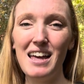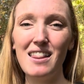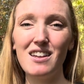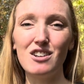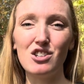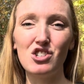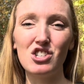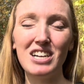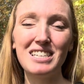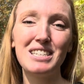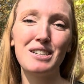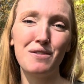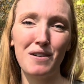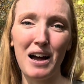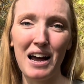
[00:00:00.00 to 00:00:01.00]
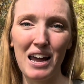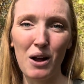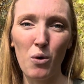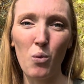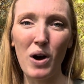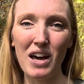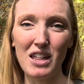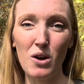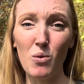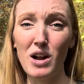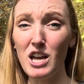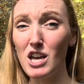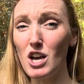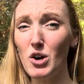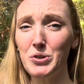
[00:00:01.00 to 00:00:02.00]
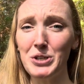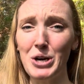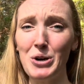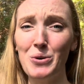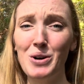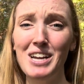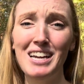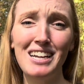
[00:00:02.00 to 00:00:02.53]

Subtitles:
They're justifying why they want to YOLO,